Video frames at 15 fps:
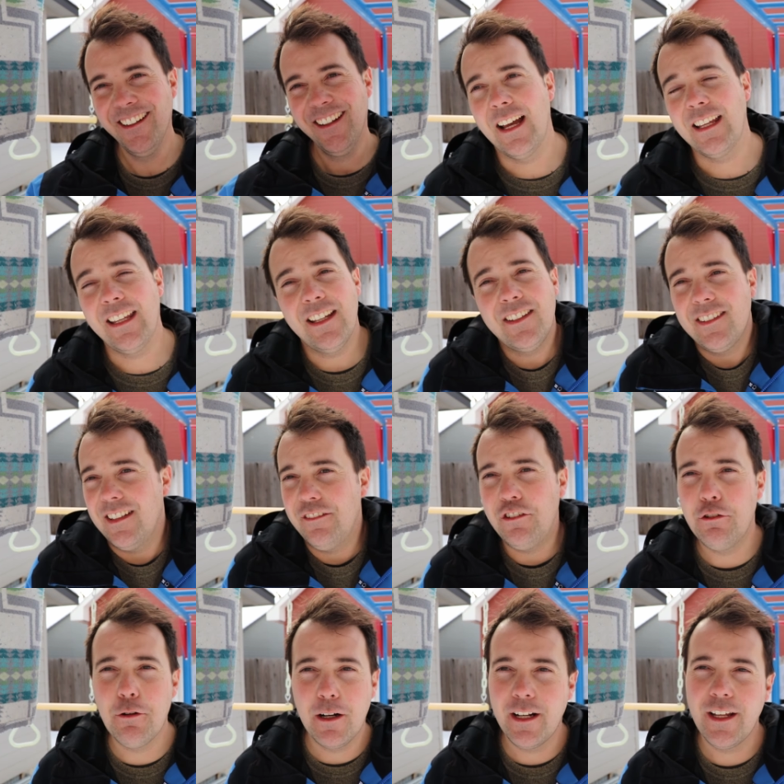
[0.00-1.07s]
I guess if
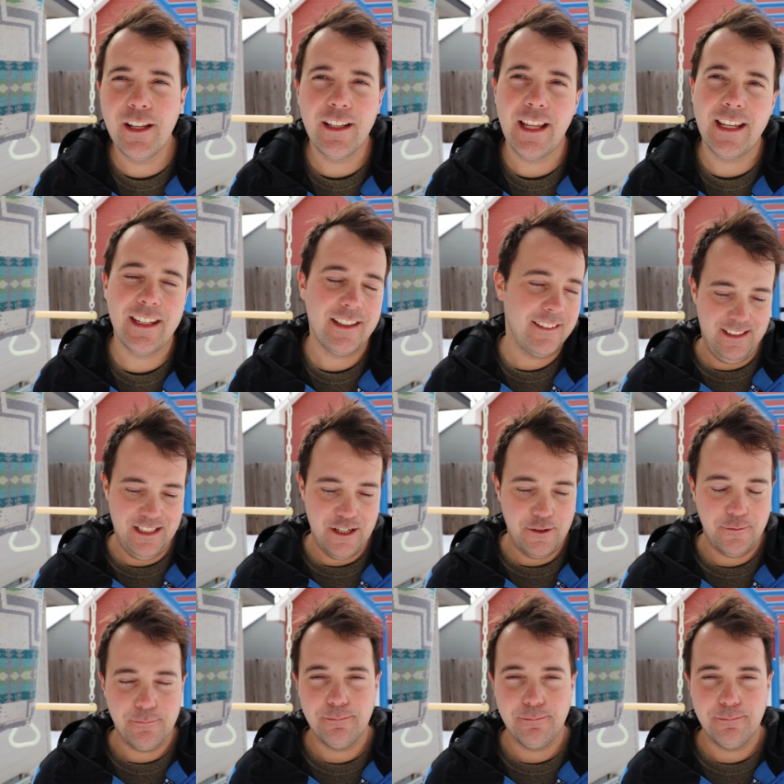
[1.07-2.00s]
you want to like, you know,